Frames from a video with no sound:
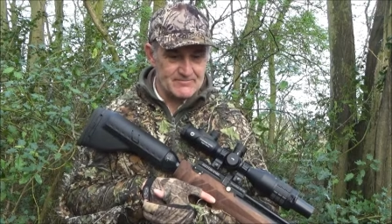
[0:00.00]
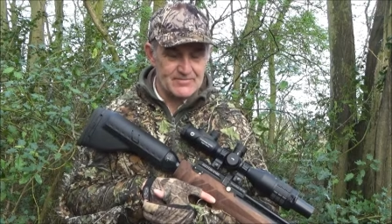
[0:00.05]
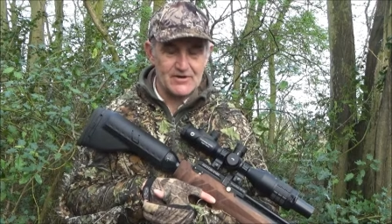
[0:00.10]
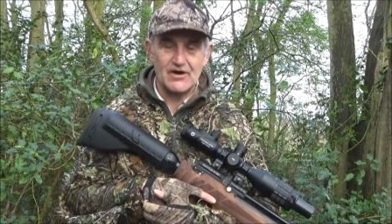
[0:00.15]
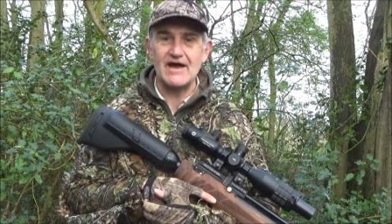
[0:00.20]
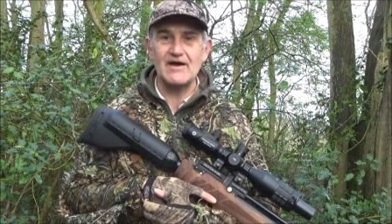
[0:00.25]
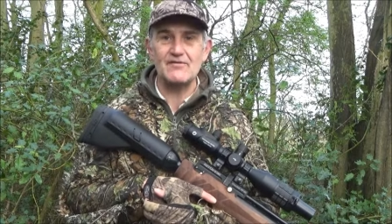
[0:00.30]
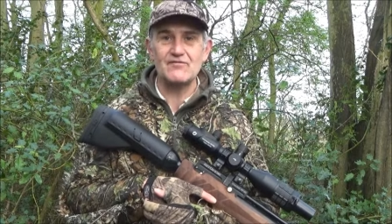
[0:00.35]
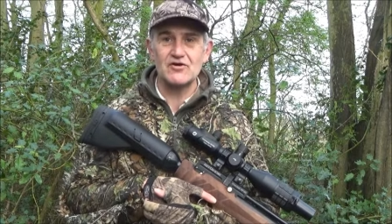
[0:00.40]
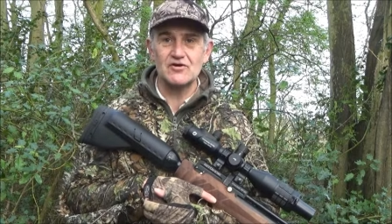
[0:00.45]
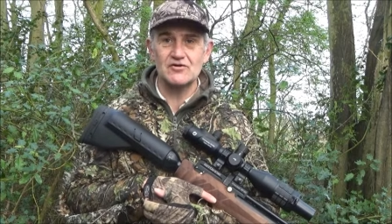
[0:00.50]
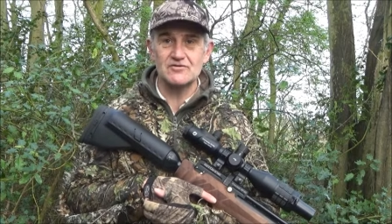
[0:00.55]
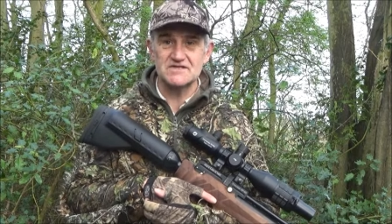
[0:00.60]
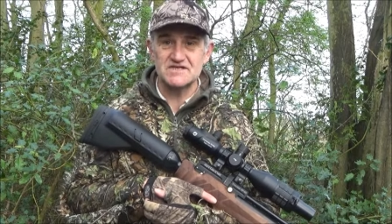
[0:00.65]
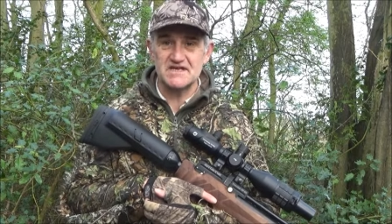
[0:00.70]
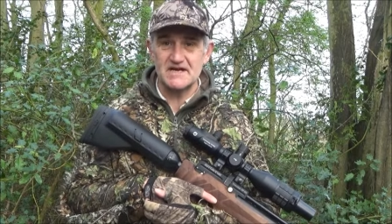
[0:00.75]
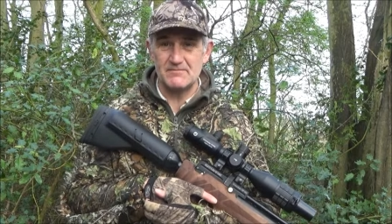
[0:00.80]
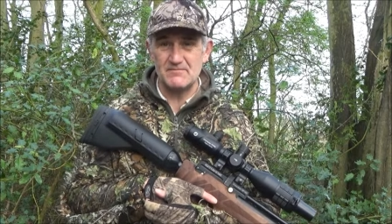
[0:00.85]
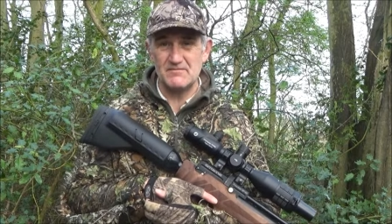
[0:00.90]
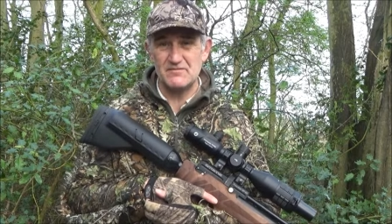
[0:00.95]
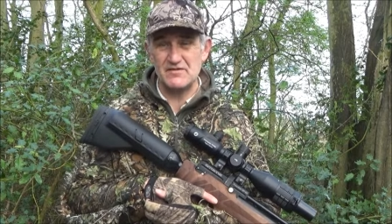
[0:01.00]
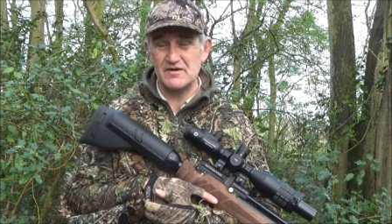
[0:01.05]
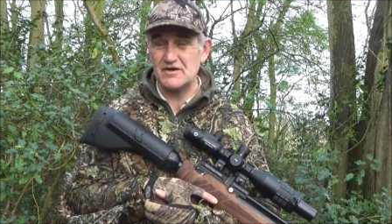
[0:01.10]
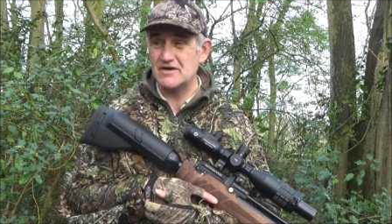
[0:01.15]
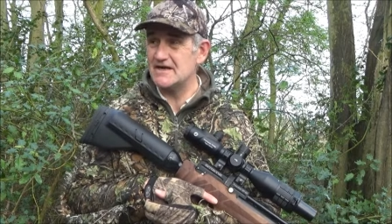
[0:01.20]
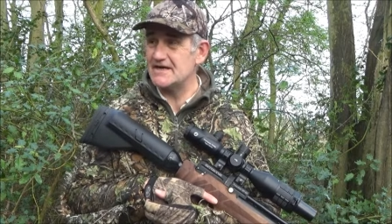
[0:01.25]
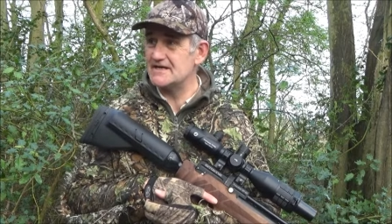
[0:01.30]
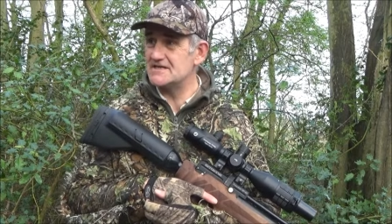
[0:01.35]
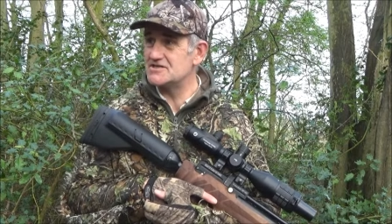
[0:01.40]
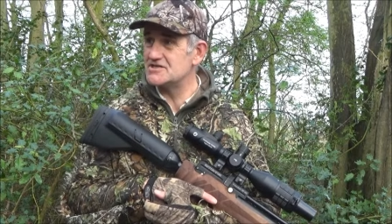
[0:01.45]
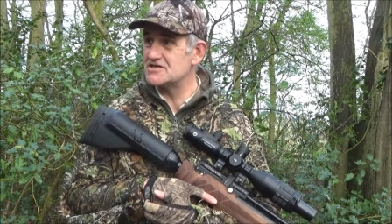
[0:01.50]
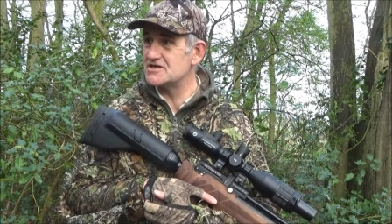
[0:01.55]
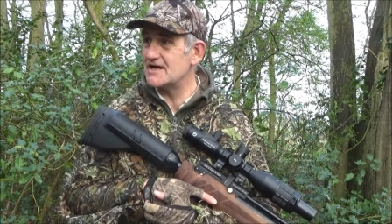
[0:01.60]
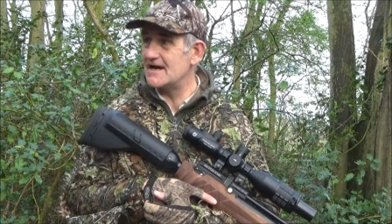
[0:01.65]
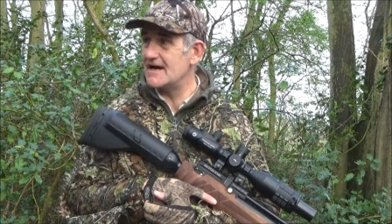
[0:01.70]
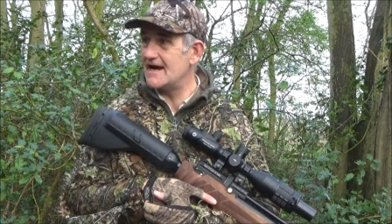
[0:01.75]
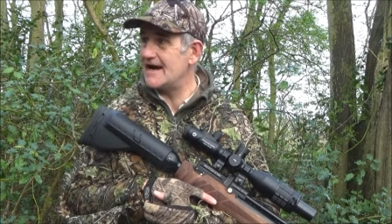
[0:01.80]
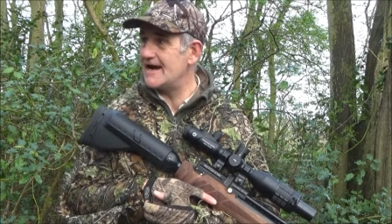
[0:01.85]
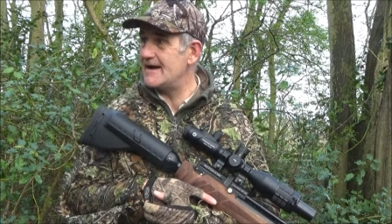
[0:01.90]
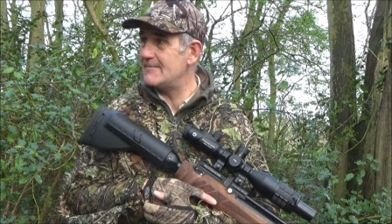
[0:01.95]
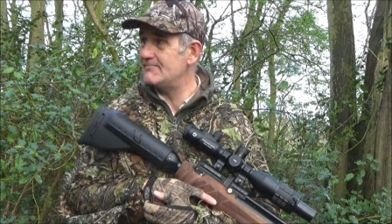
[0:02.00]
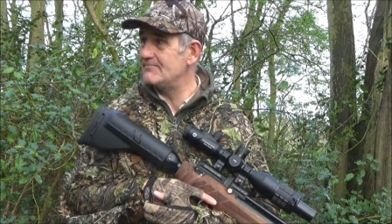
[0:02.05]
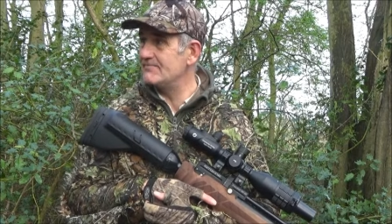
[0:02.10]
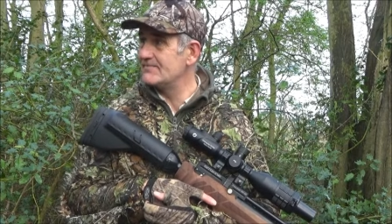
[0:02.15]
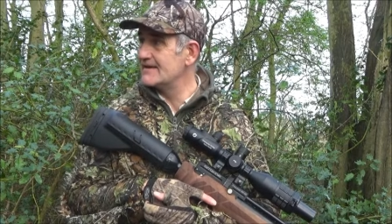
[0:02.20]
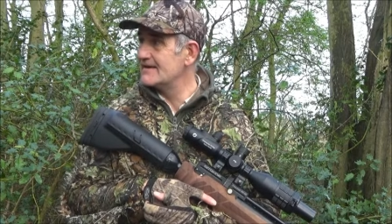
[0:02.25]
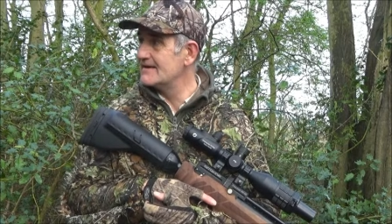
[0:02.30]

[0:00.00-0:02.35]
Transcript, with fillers: but I have got some footage. Um,